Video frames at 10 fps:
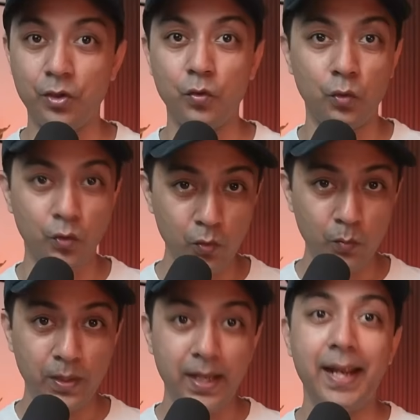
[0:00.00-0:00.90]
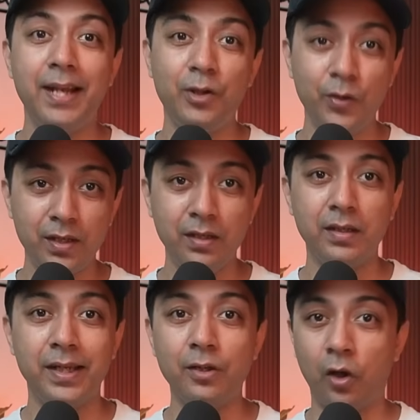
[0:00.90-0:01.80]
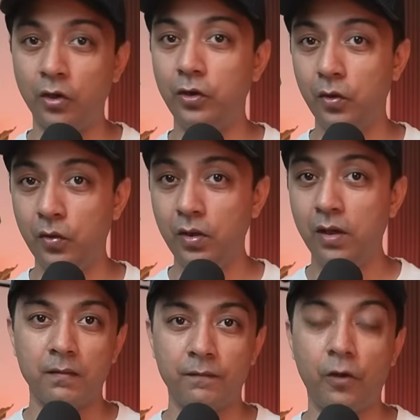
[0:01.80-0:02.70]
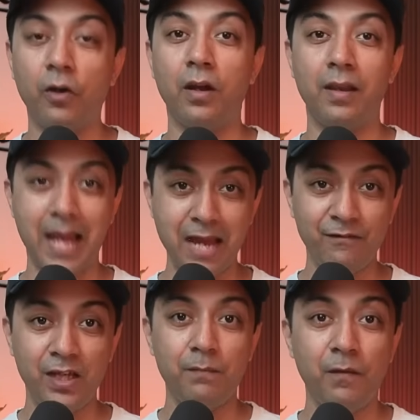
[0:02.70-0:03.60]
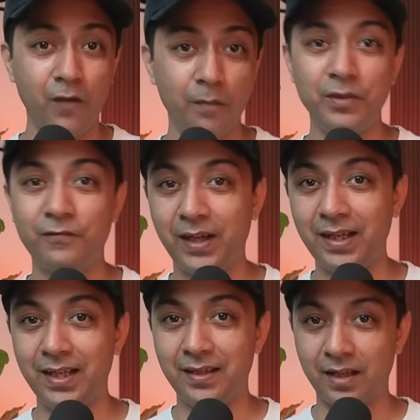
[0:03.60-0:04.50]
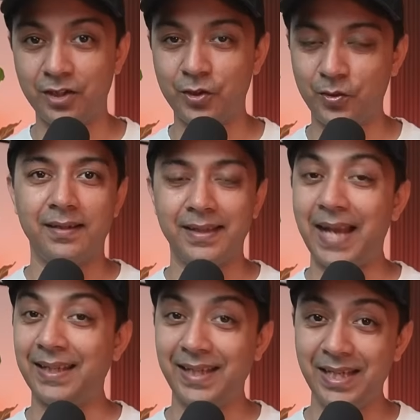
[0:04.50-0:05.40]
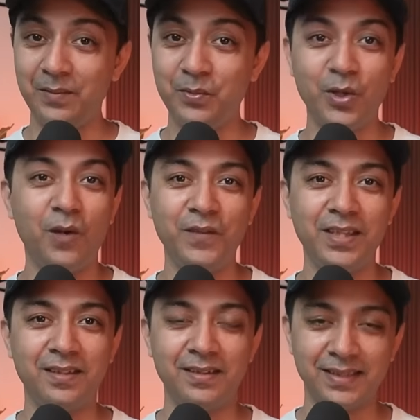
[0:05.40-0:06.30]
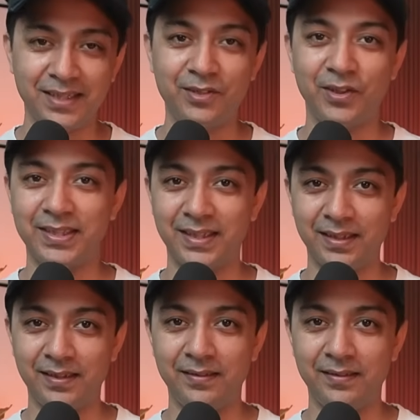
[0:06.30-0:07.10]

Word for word: to loop and trigger it on load for a lively performance-friendly touch that keeps your visitors interested.